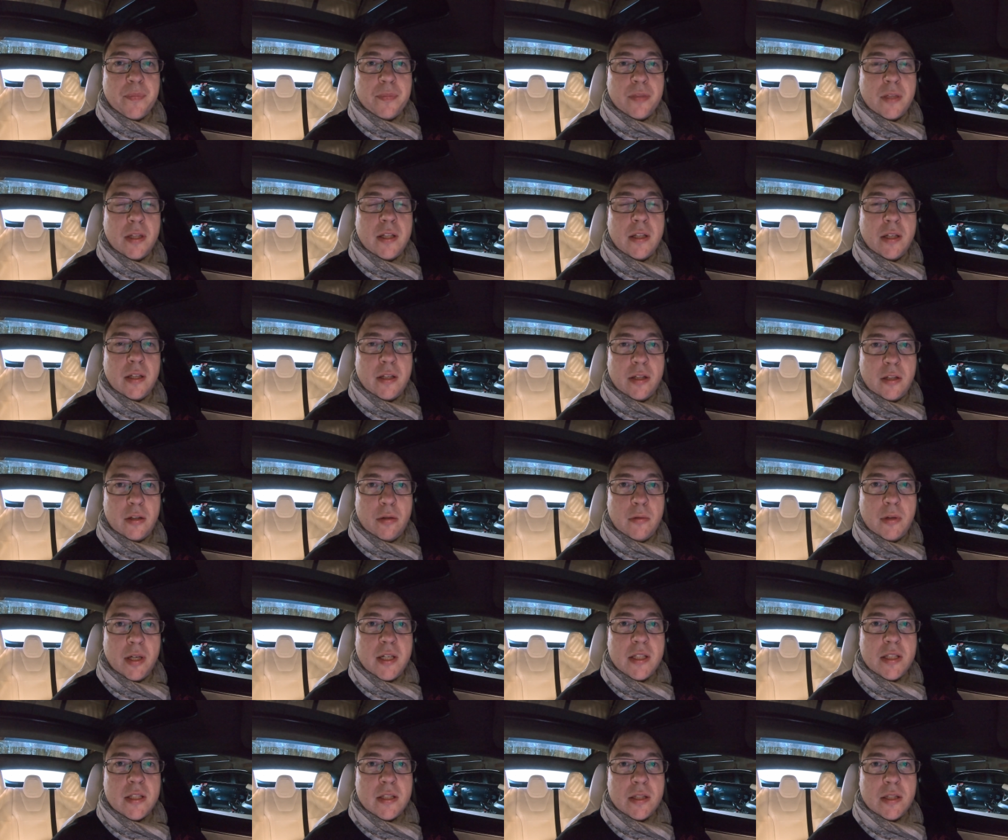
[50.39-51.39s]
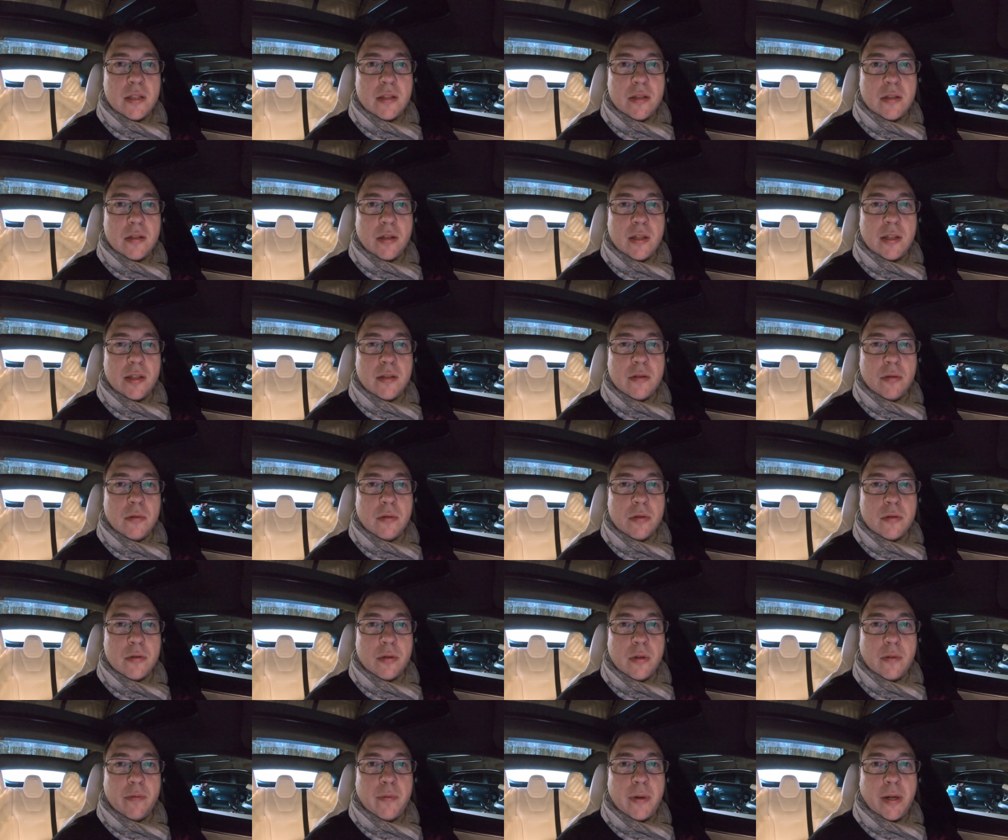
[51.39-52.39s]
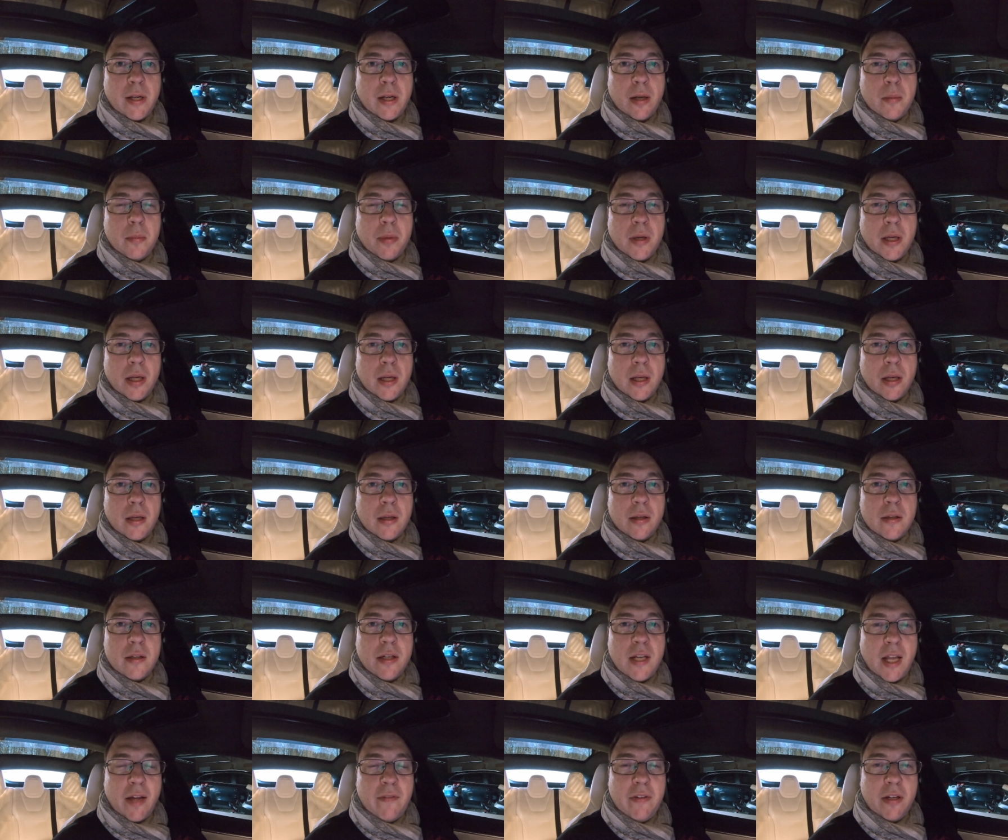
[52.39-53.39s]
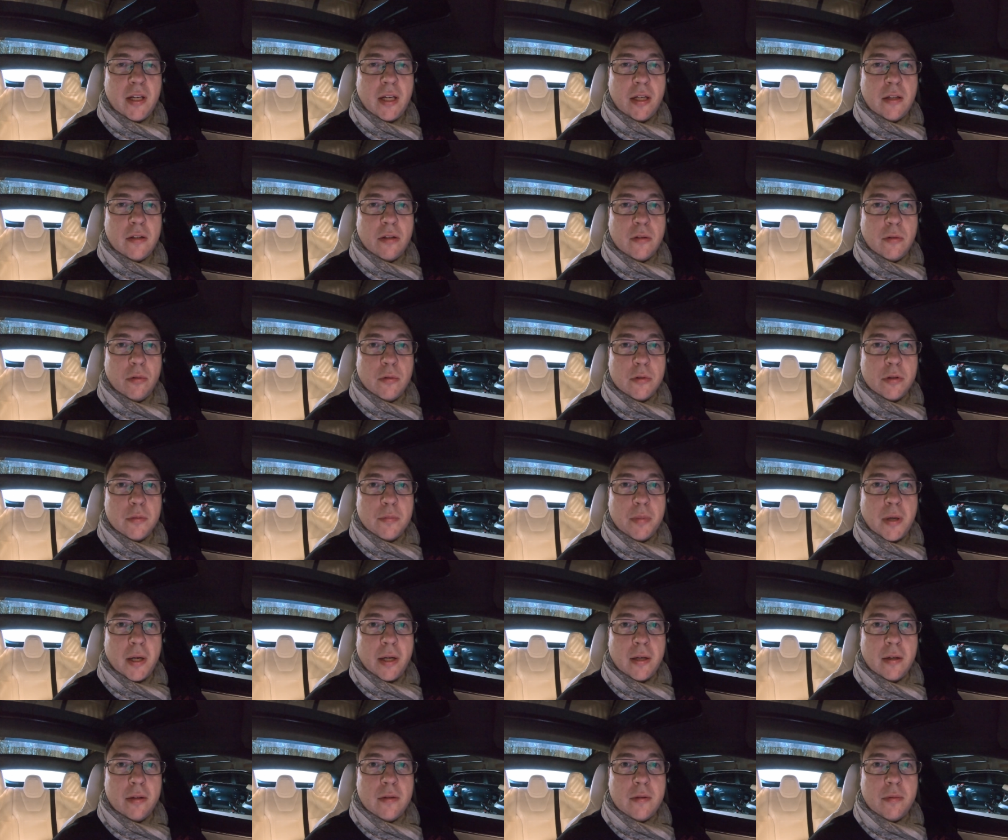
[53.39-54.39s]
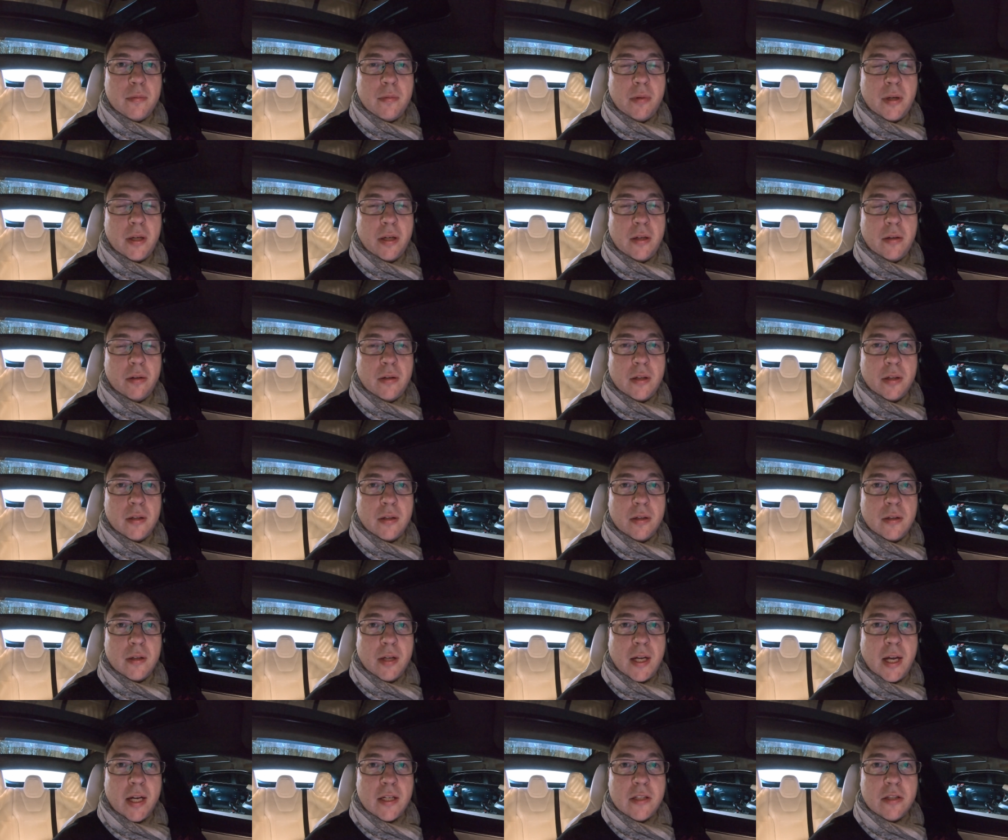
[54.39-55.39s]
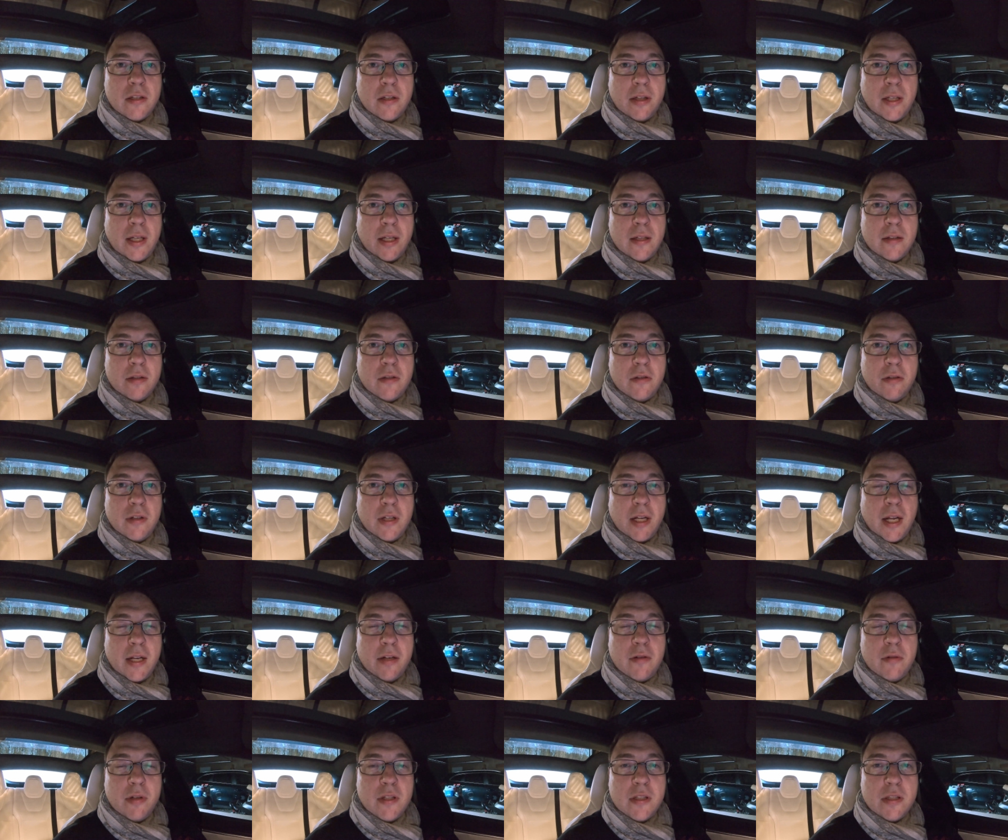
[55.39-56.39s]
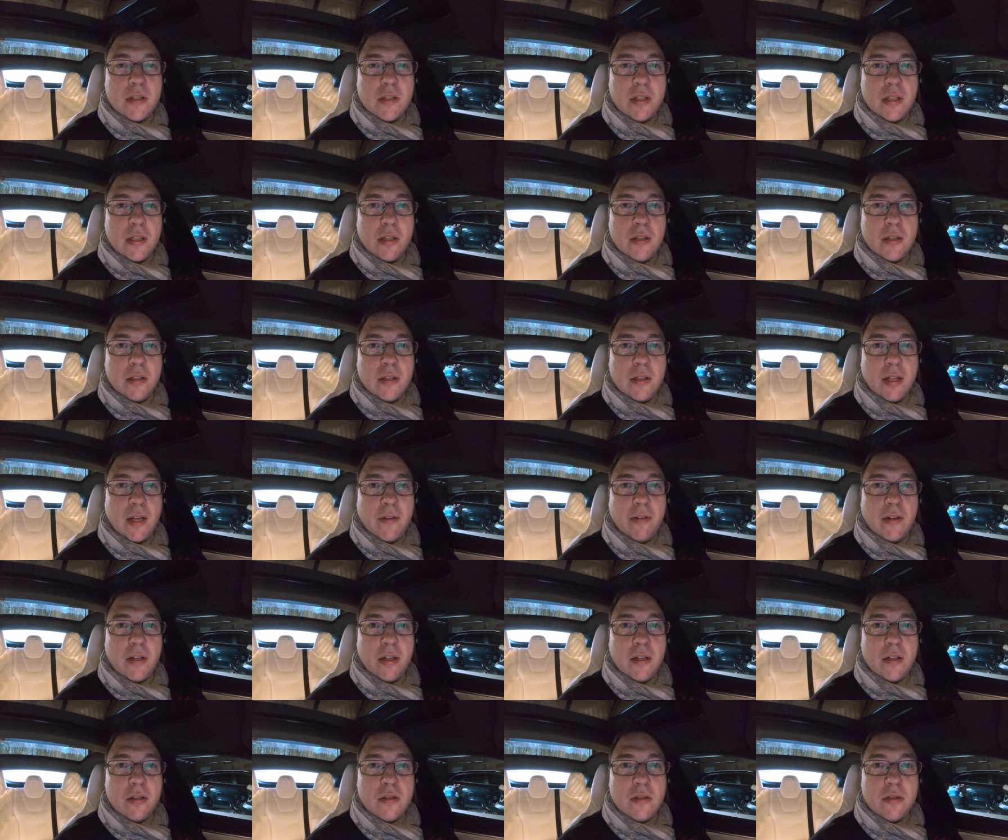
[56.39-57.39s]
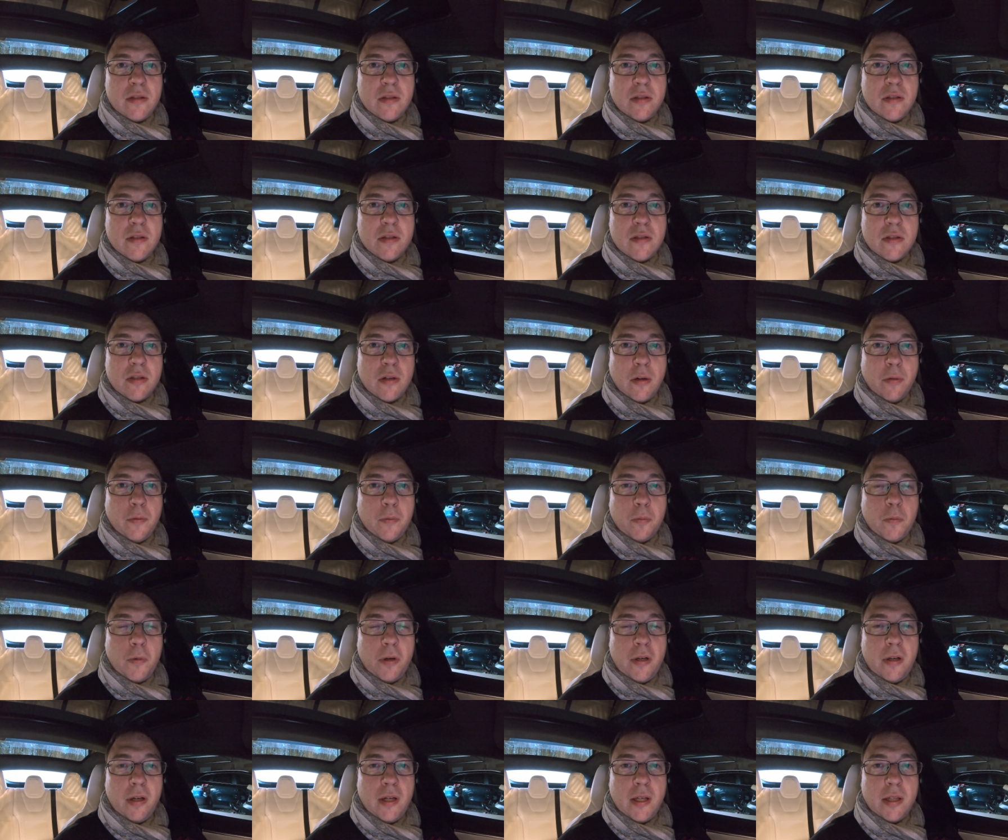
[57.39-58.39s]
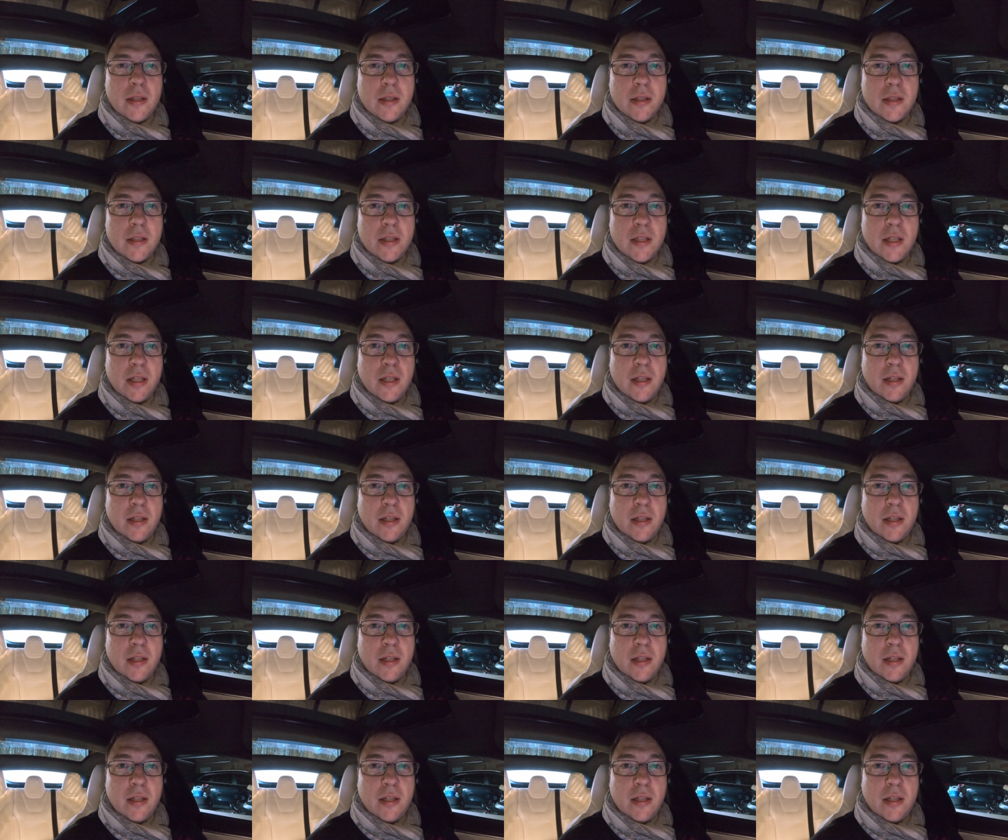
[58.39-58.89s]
In the US, it's also available Navigate on Autopilot, where you can actually enter an address in the navigation software. And